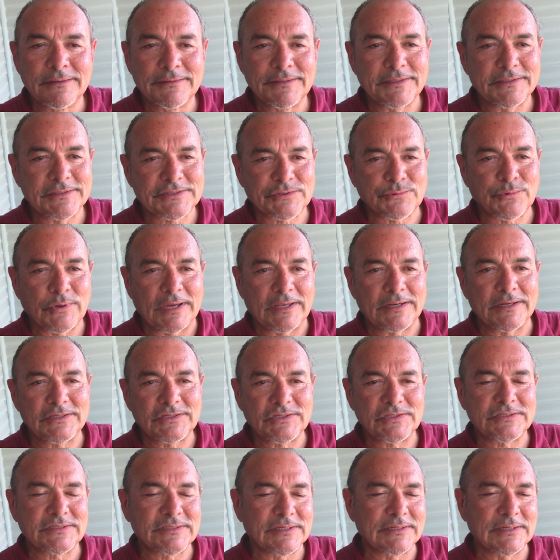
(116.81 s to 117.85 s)
these
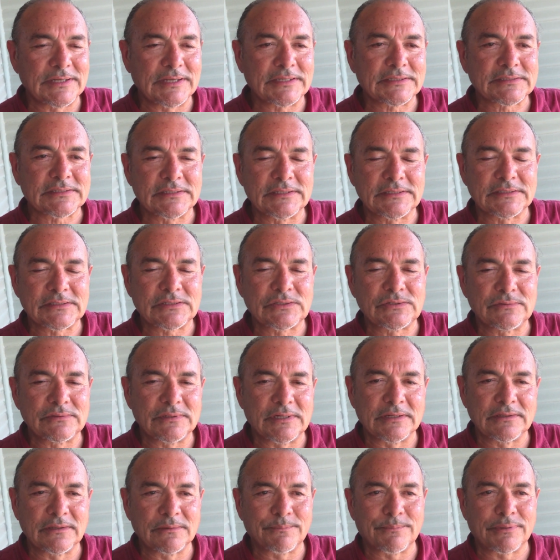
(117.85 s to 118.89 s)
strategies and lessons to
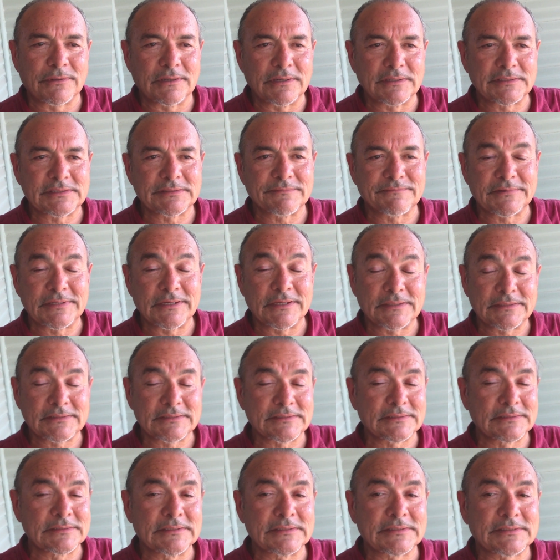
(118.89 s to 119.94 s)
other parts of
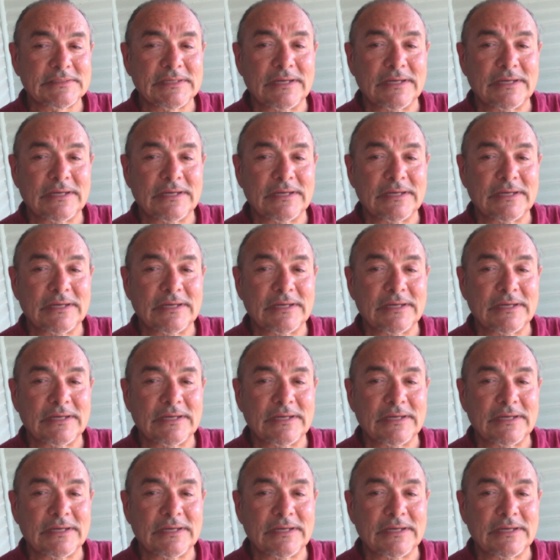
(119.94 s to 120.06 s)
Texas and the